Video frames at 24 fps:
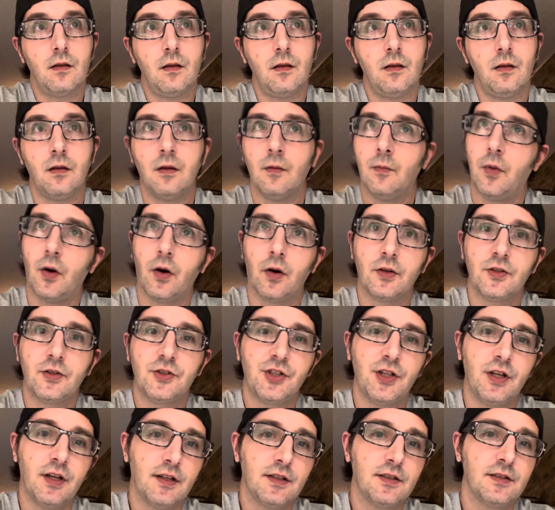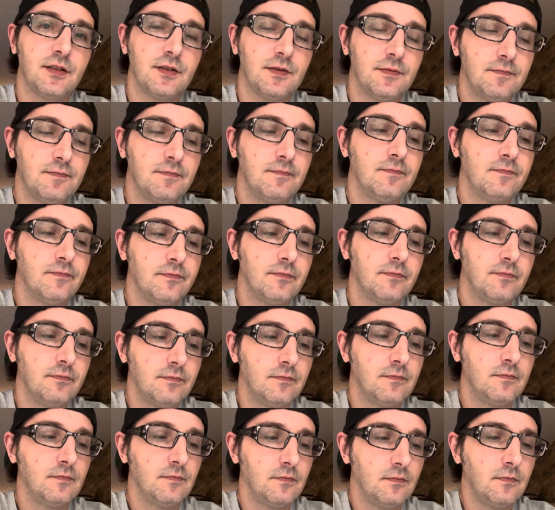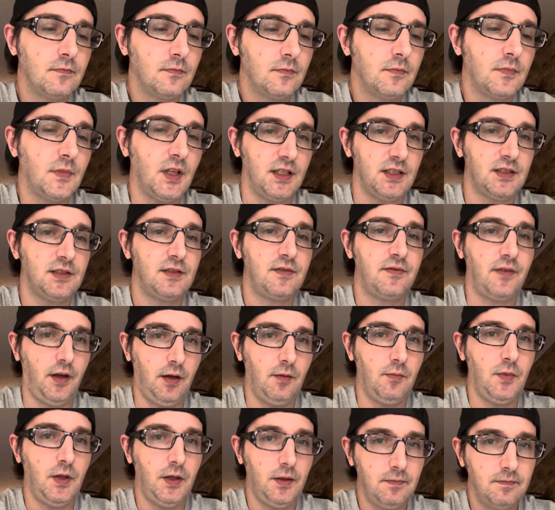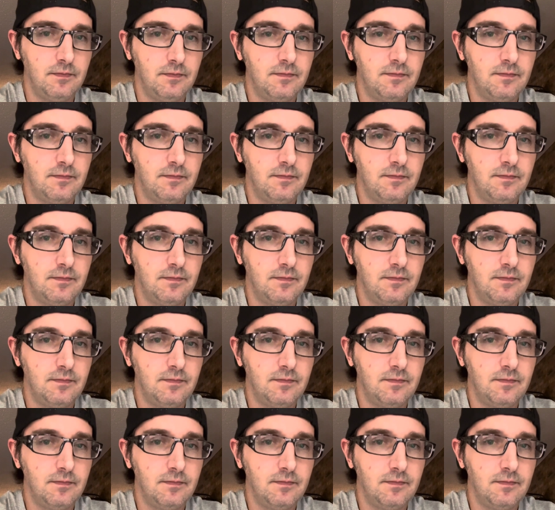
The bar checks, that's family.